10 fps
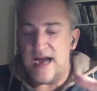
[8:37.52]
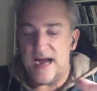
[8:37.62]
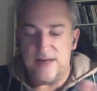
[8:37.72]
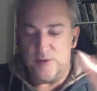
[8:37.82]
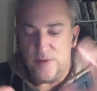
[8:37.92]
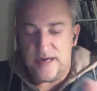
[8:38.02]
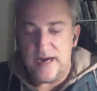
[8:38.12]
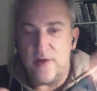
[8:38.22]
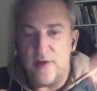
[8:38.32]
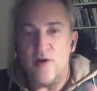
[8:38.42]
I took
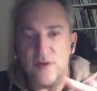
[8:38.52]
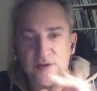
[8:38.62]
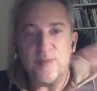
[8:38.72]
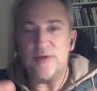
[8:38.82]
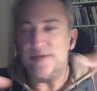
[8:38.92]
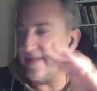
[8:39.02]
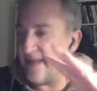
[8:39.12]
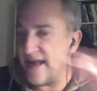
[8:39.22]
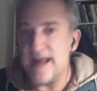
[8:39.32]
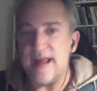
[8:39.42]
care a lot about
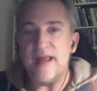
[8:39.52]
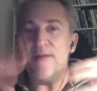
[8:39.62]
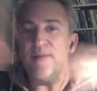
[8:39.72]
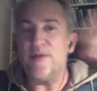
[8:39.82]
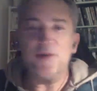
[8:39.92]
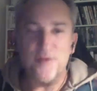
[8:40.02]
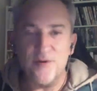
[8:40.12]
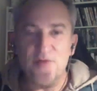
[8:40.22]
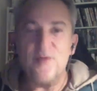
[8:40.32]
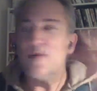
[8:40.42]
them, you
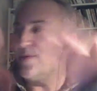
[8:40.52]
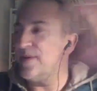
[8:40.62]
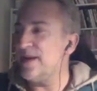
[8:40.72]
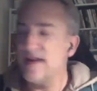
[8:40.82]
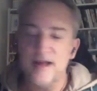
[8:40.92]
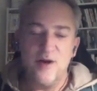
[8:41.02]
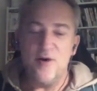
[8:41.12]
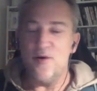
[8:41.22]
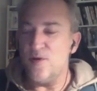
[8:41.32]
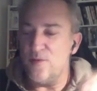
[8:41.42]
know, we
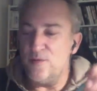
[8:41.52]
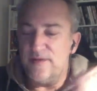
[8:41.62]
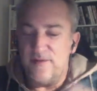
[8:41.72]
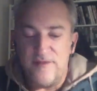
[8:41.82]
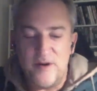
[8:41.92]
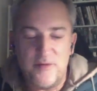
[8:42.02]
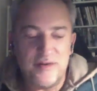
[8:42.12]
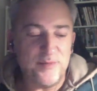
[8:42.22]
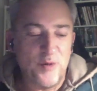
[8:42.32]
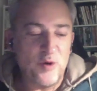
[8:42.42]
with a very
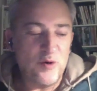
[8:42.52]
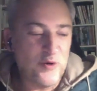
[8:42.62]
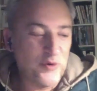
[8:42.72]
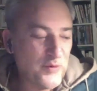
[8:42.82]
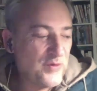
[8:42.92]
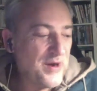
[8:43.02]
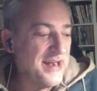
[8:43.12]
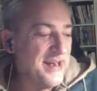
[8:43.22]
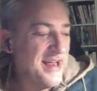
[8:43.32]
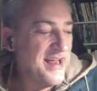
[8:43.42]
small crew,
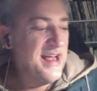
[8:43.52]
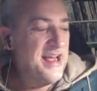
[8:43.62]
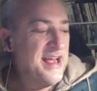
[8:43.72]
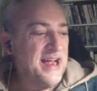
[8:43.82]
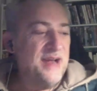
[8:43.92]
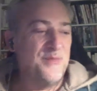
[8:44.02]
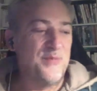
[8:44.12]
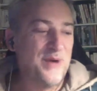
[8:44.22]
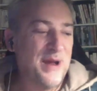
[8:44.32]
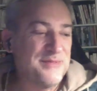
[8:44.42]
and
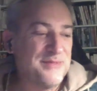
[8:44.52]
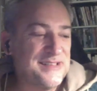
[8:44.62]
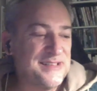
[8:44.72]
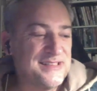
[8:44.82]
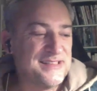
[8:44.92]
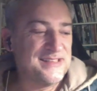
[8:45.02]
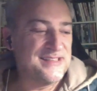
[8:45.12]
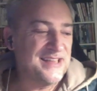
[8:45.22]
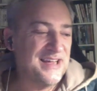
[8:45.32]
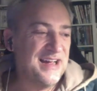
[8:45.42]
perhaps
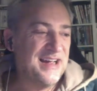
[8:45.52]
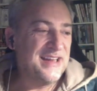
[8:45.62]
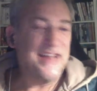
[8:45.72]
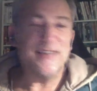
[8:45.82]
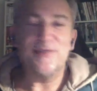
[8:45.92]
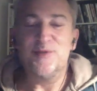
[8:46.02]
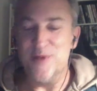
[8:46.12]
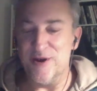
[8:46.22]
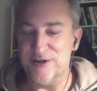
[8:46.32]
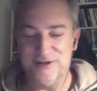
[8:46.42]
I care too
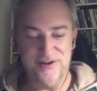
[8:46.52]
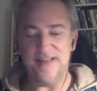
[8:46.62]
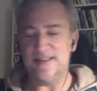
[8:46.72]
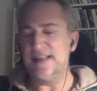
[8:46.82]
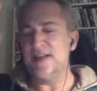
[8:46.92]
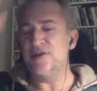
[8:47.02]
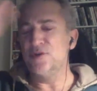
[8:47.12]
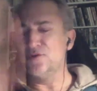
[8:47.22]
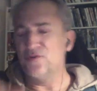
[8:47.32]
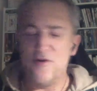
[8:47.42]
much, you know, and they say,
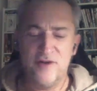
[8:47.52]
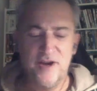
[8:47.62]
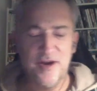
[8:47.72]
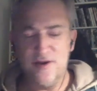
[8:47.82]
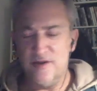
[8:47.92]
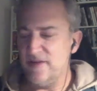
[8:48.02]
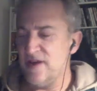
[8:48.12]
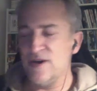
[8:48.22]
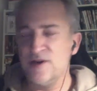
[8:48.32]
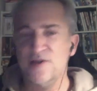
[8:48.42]
don't worry, Olivier,
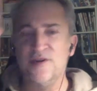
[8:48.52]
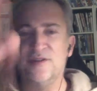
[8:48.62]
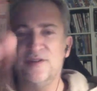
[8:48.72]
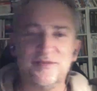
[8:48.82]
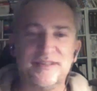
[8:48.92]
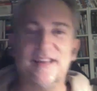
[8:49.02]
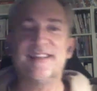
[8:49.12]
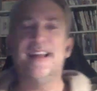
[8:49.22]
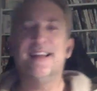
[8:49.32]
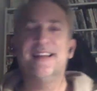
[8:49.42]
we're going to do that.
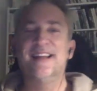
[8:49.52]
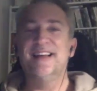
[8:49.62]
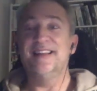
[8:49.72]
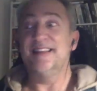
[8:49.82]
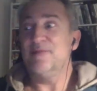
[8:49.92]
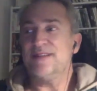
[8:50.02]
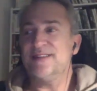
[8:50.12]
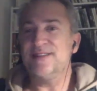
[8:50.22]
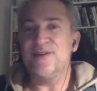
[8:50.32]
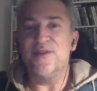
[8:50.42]
And they were
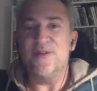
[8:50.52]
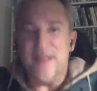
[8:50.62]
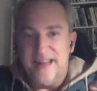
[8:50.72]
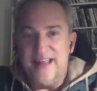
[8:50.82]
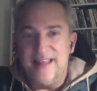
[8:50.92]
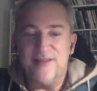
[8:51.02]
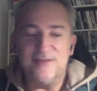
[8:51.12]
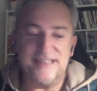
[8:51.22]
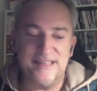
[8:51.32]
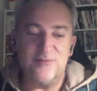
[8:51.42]
so in the
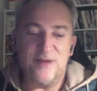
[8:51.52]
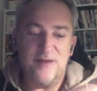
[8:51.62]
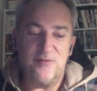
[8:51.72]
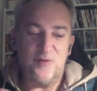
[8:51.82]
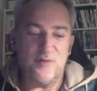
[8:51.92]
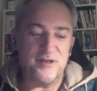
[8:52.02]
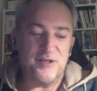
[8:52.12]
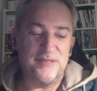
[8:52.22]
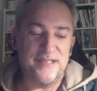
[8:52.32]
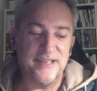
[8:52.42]
scene when we were
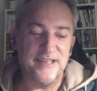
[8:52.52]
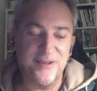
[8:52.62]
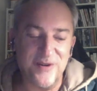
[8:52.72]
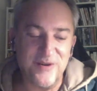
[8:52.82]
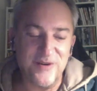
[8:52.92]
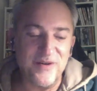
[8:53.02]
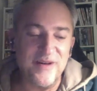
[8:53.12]
shooting, you know,